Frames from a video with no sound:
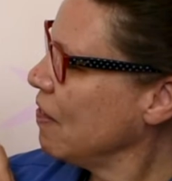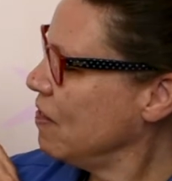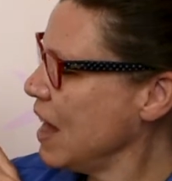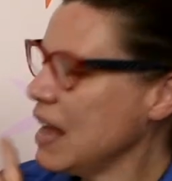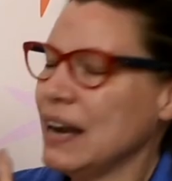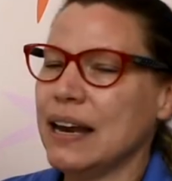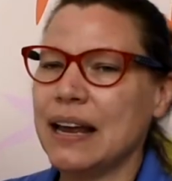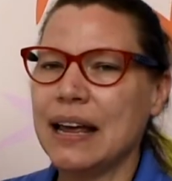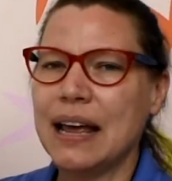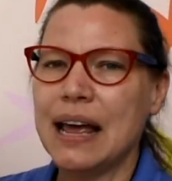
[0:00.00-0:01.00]
Then
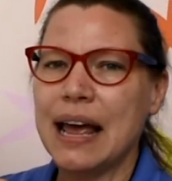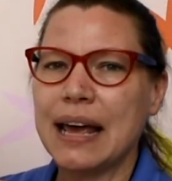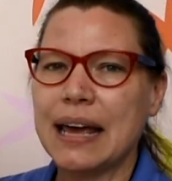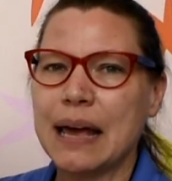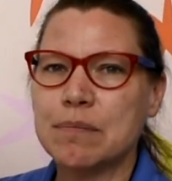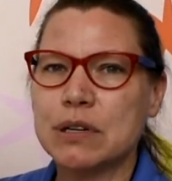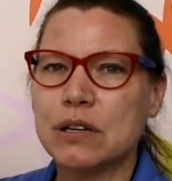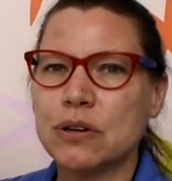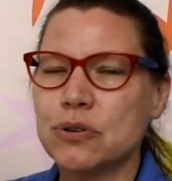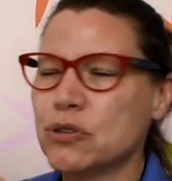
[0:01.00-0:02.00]
it came
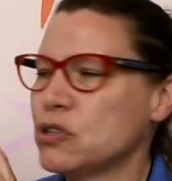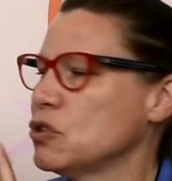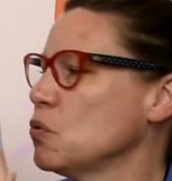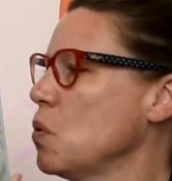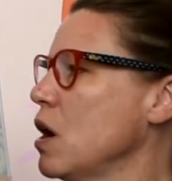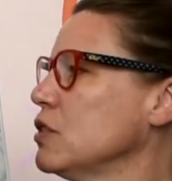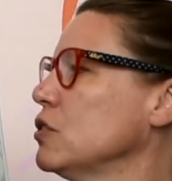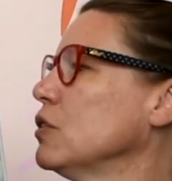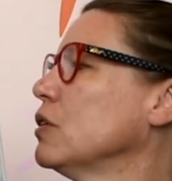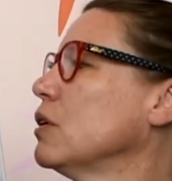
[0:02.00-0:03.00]
close to the
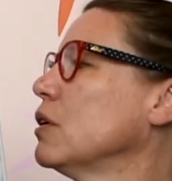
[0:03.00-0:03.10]
water.